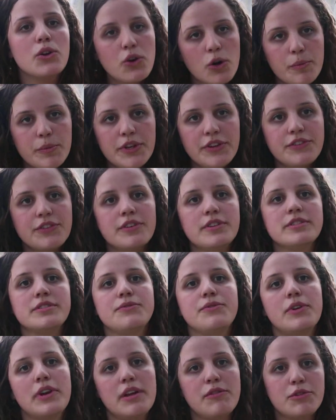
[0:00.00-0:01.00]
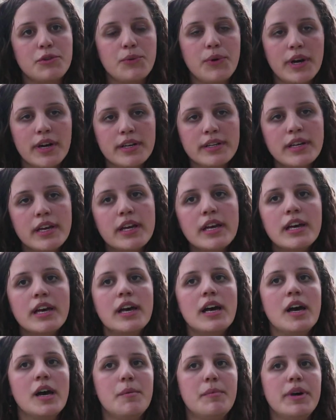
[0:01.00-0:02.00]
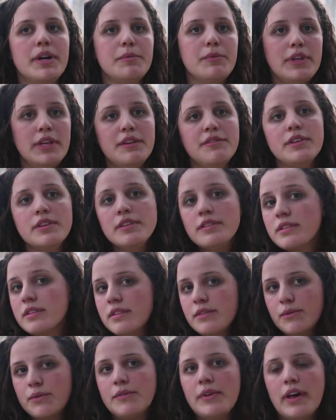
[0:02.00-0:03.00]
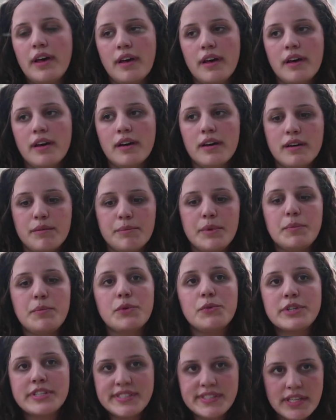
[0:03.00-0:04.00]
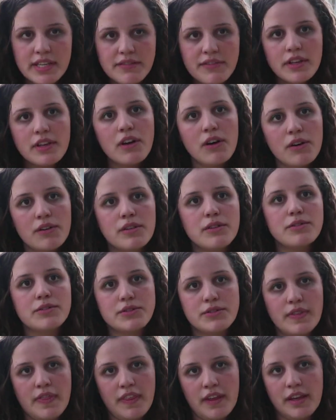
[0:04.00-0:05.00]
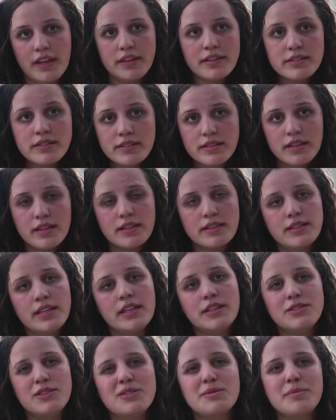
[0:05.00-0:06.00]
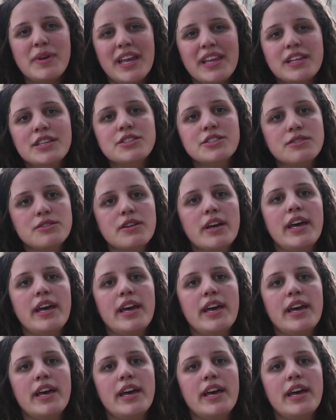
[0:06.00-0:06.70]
glucometers for everyone. But even the people receiving all those things, they don't manage to